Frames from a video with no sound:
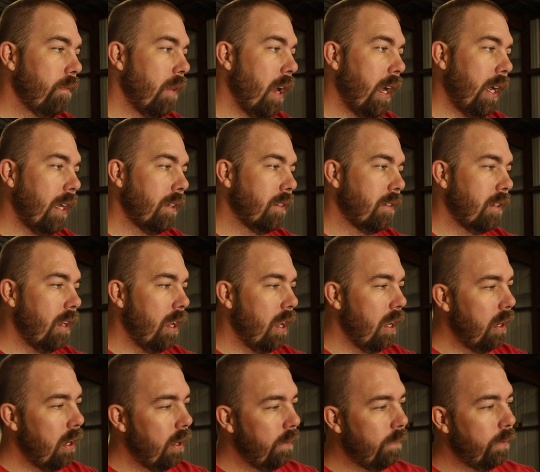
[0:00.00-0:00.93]
Like I
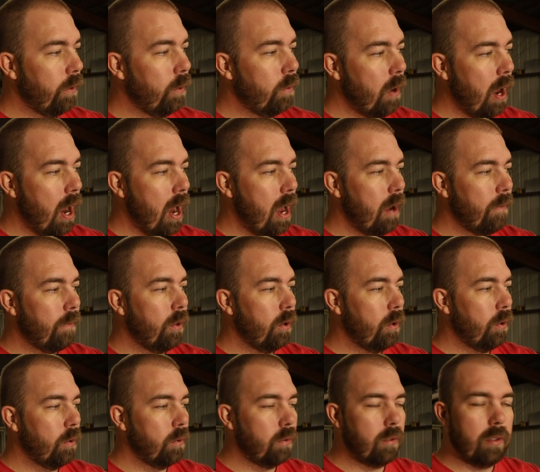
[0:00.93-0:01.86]
said, if you have
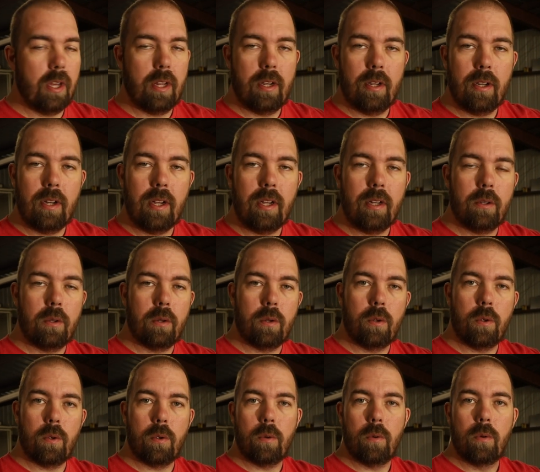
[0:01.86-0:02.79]
those that need
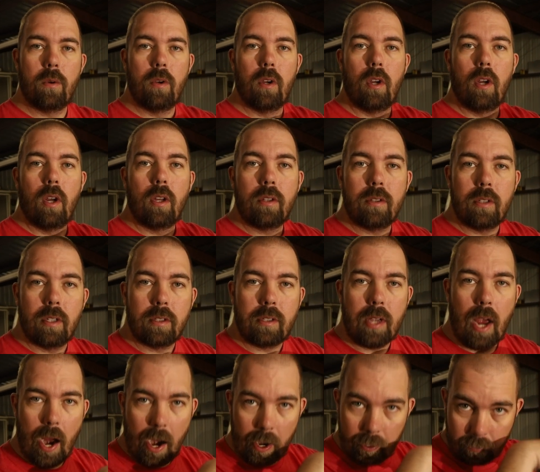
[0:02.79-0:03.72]
to
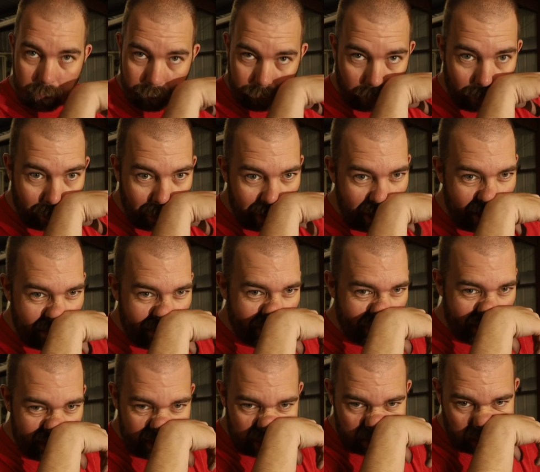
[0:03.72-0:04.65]
detach for whatever
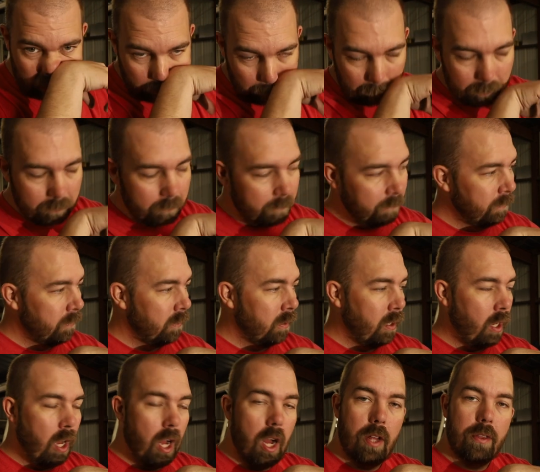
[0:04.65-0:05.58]
reason,
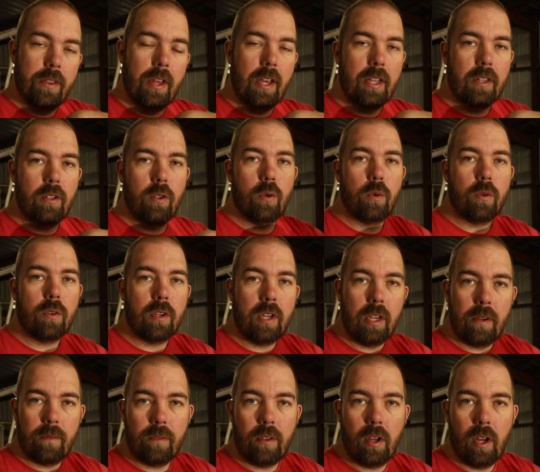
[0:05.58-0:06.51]
they do
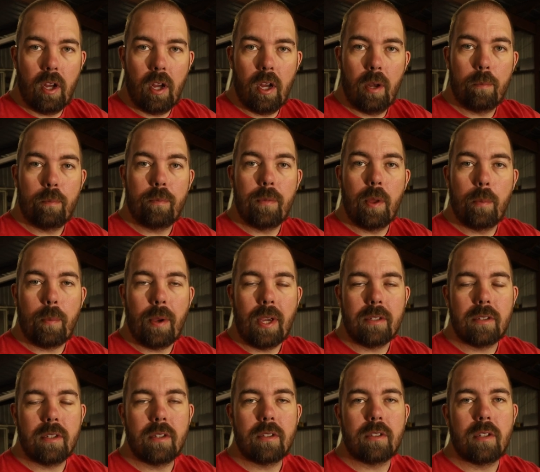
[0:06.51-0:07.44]
give the
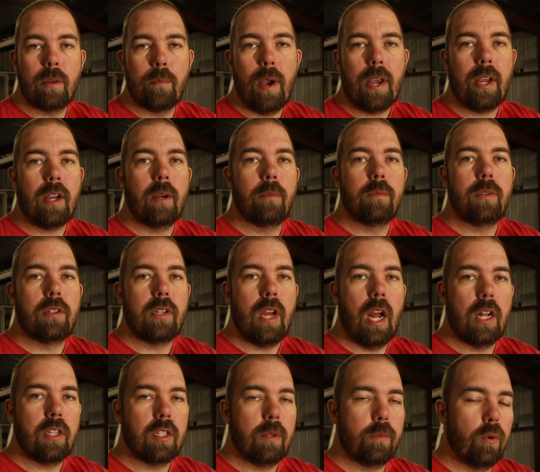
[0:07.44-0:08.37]
pieces to make them
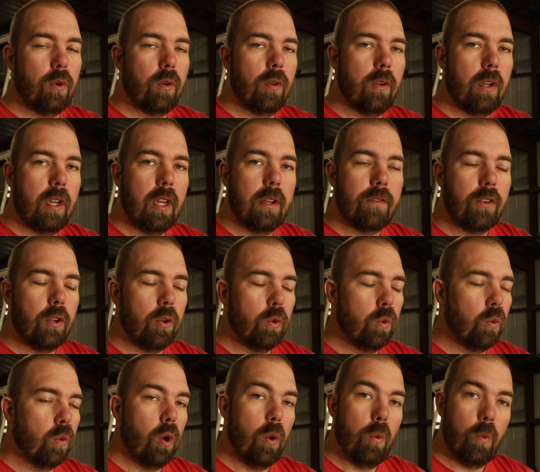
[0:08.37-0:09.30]
detachable if
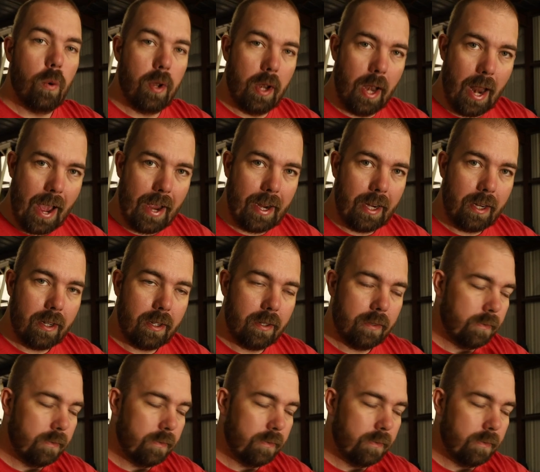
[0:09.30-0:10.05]
you would like.